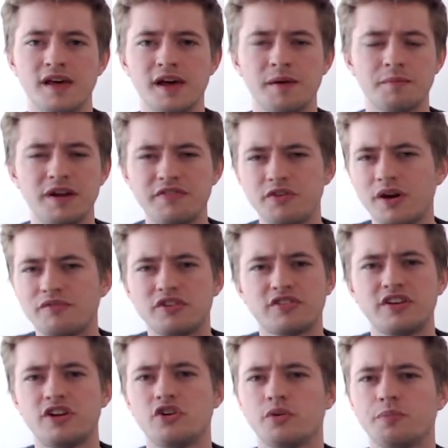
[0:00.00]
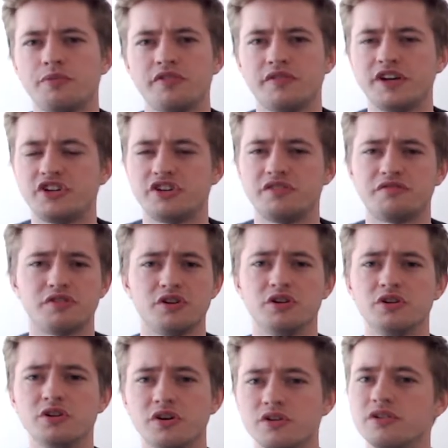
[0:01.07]
But if you haven't seen an observation for a
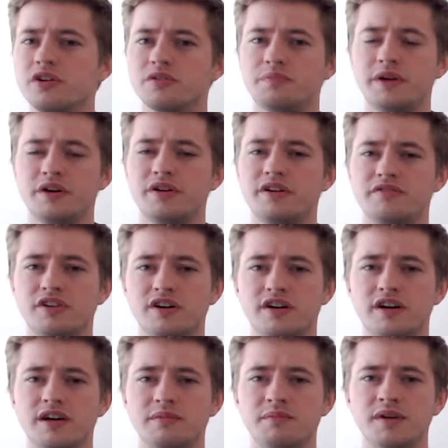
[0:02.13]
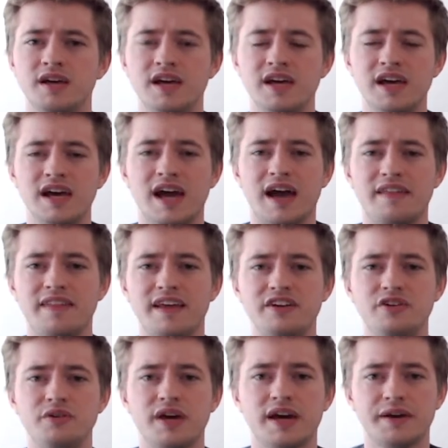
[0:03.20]
long, long period of time, and then you
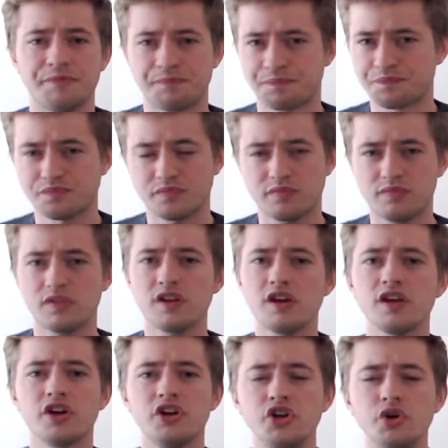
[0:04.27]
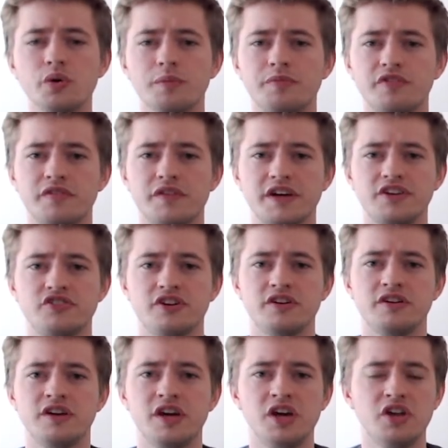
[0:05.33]
get a new observation,
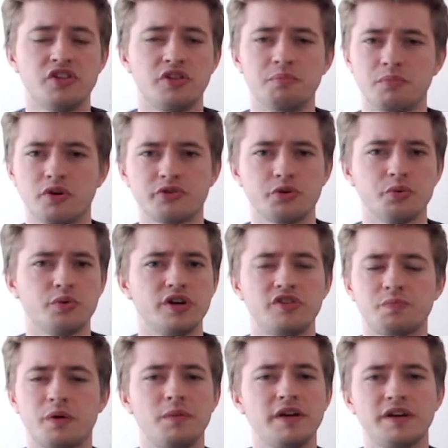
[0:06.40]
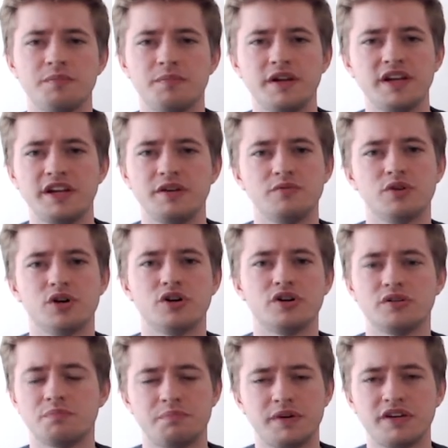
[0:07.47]
the model is probably completely wrong
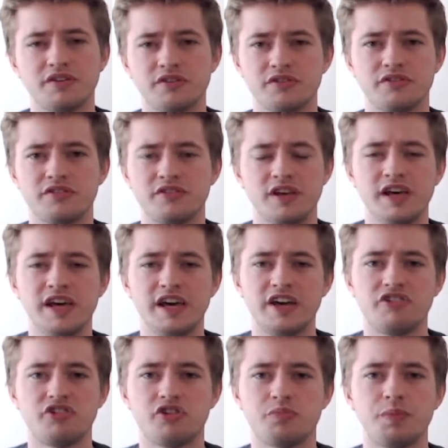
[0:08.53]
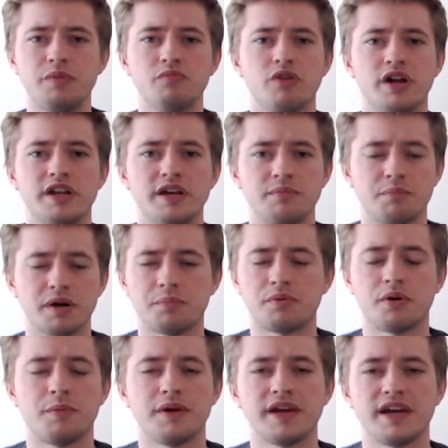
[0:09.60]
because it's just been running by
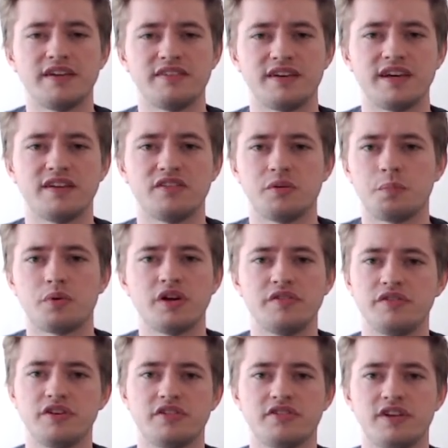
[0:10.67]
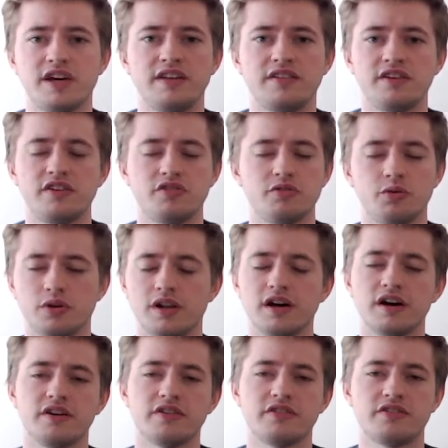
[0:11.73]
propagating the previous state that it saw
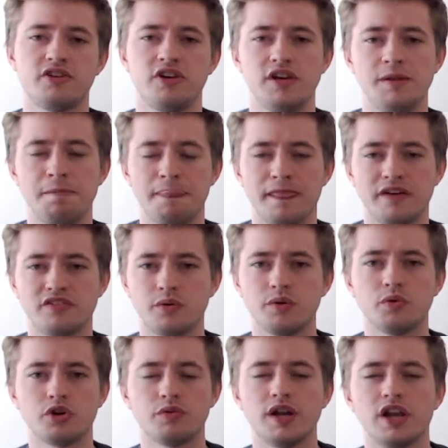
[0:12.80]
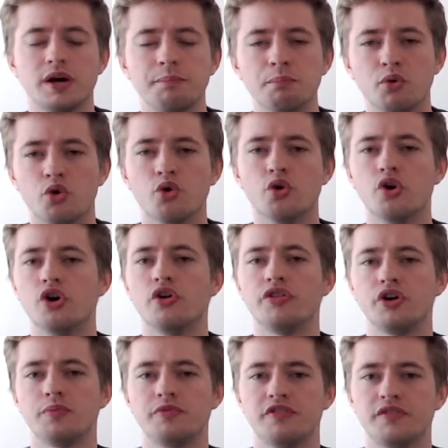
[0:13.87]
last. So we want to rely more on the
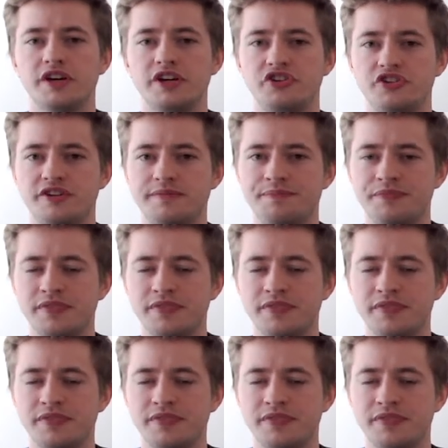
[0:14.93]
observation.